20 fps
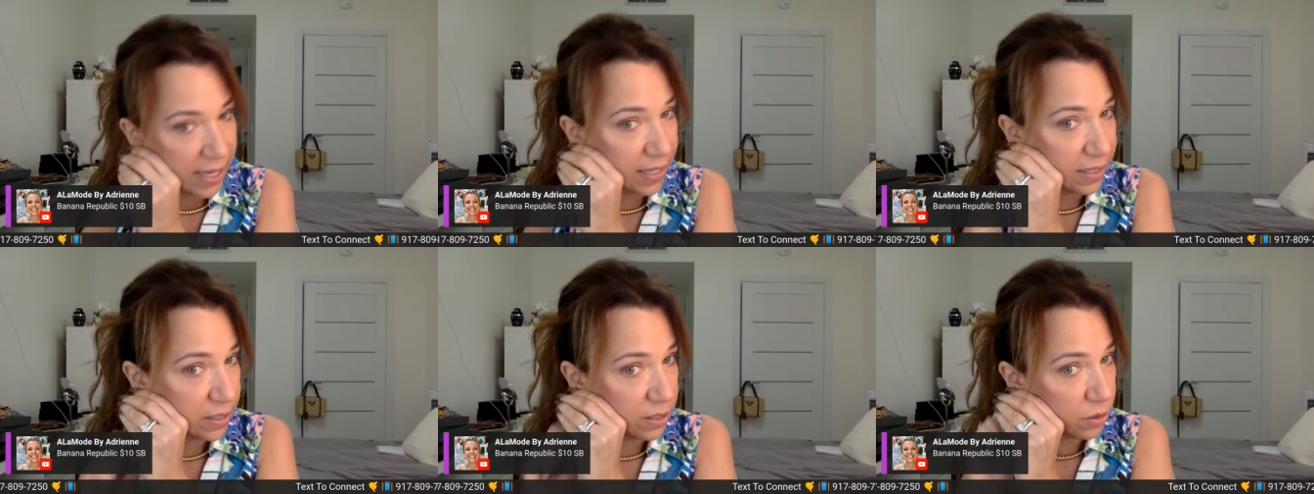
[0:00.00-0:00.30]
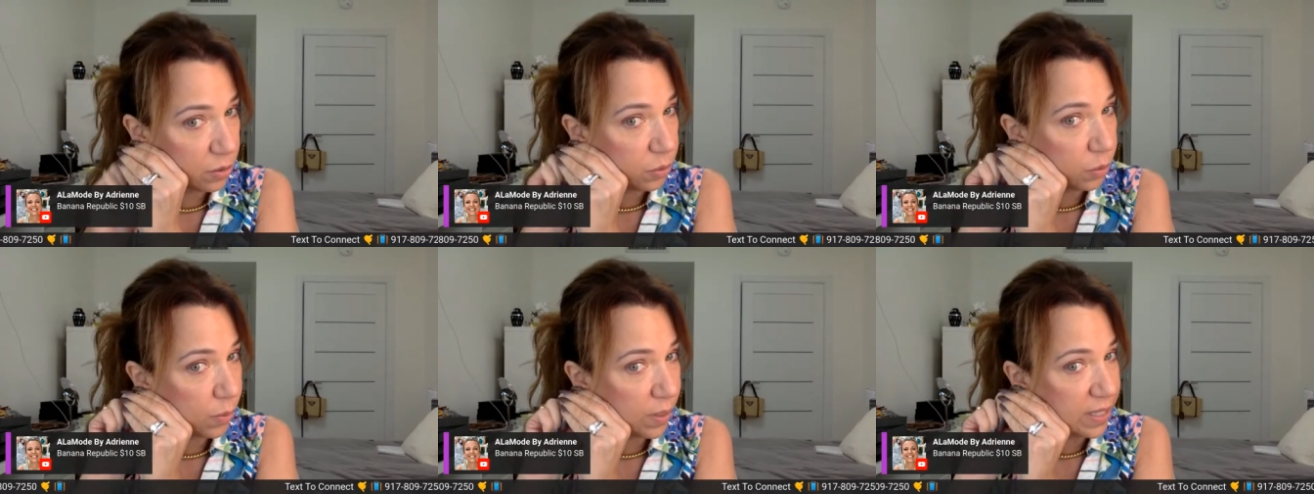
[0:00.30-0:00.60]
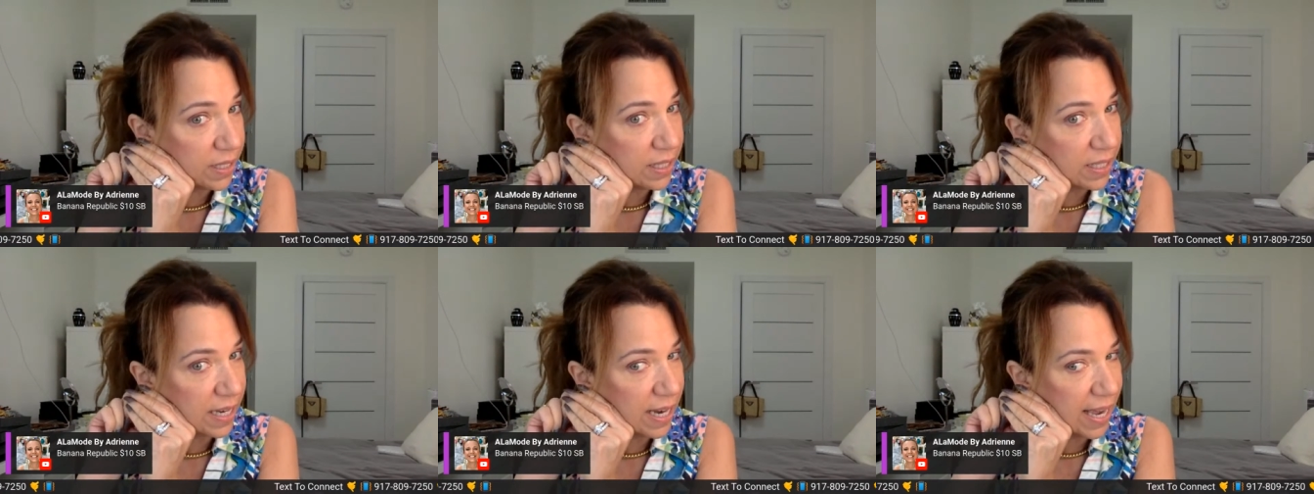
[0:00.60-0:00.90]
It's
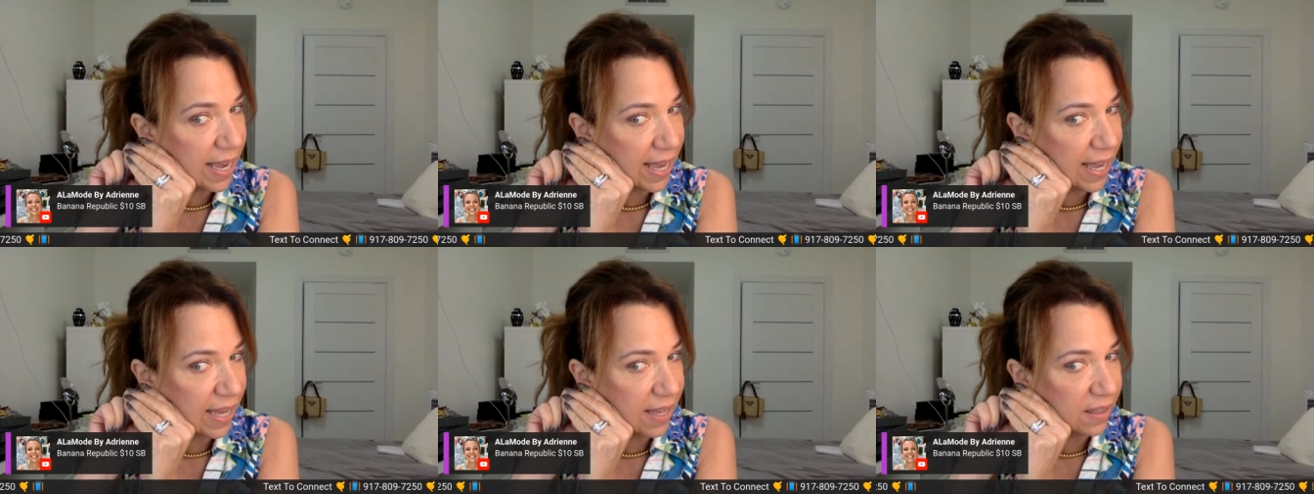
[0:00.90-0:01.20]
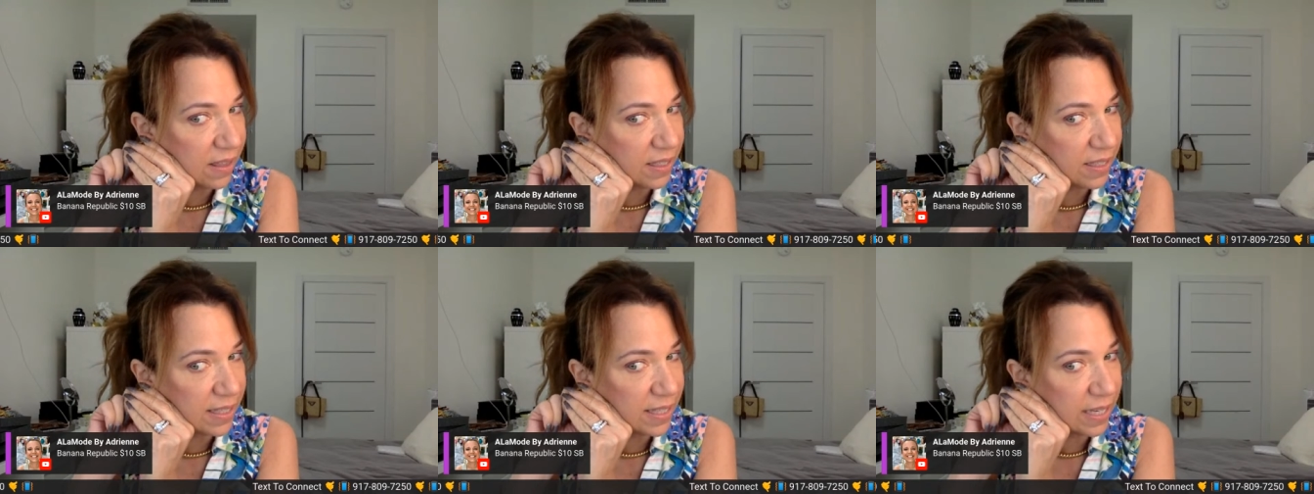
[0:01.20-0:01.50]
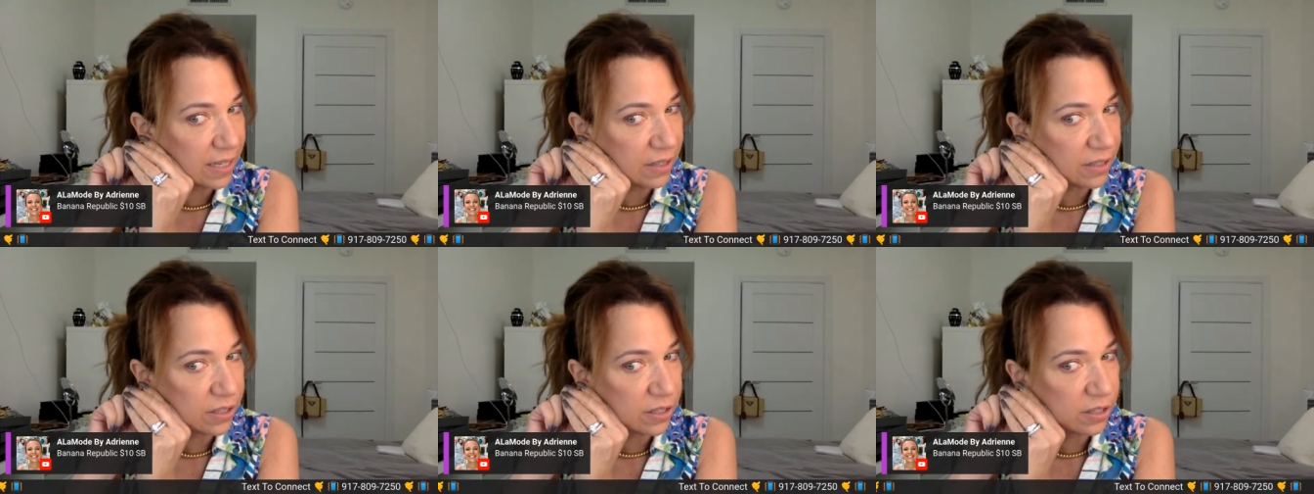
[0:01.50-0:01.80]
cloisonne. The
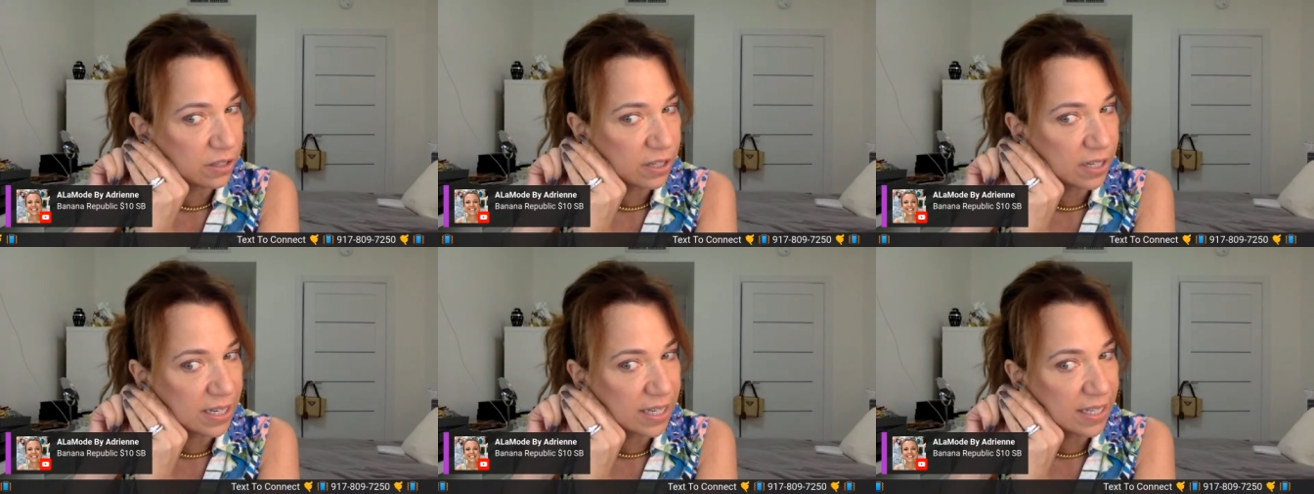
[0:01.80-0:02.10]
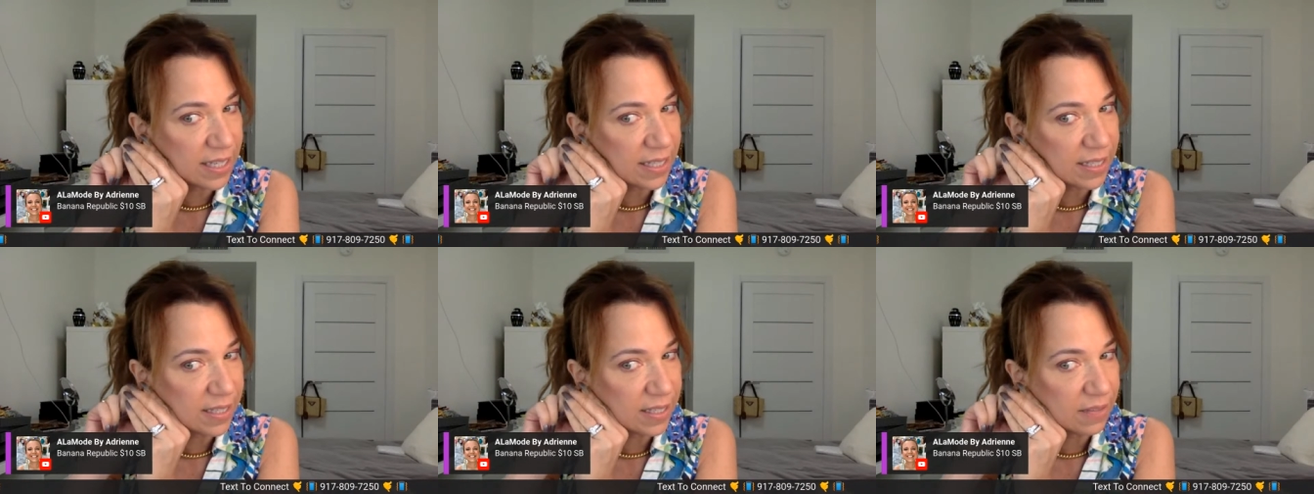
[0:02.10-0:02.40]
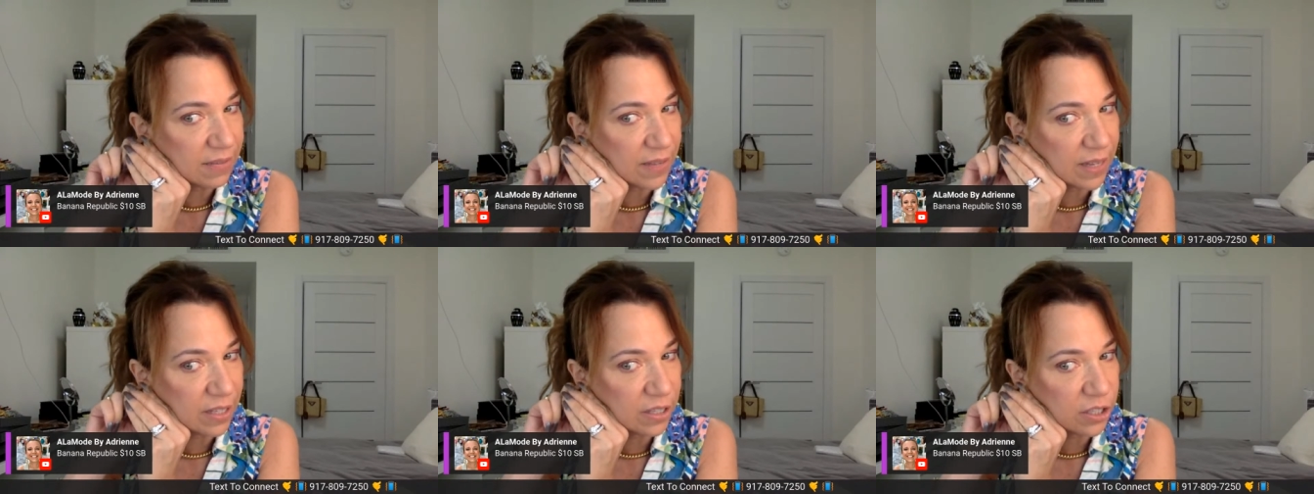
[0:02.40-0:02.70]
center is
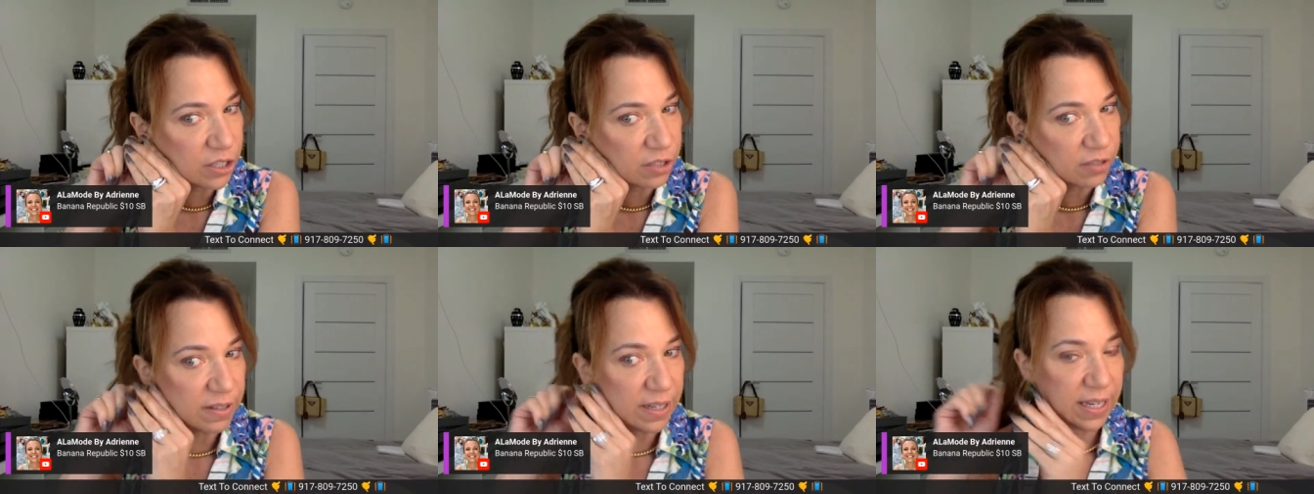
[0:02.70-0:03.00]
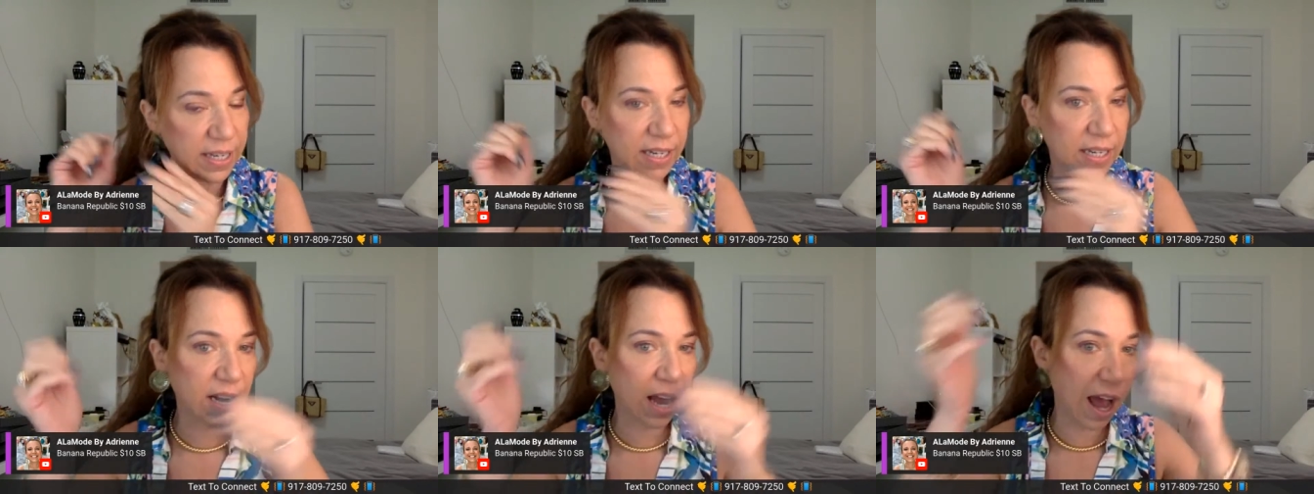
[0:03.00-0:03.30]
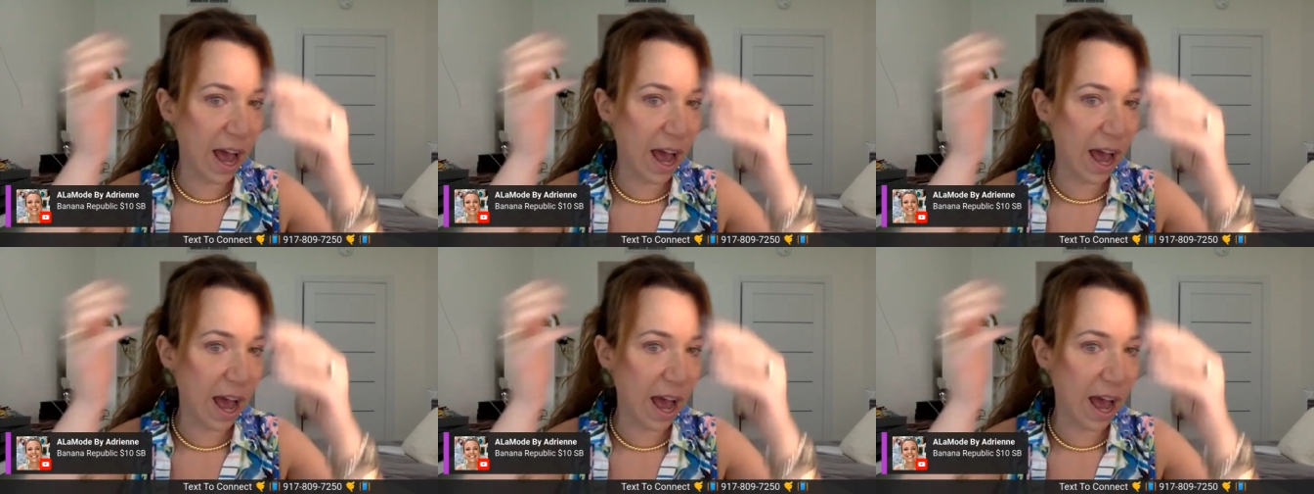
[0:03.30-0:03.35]
aventurine.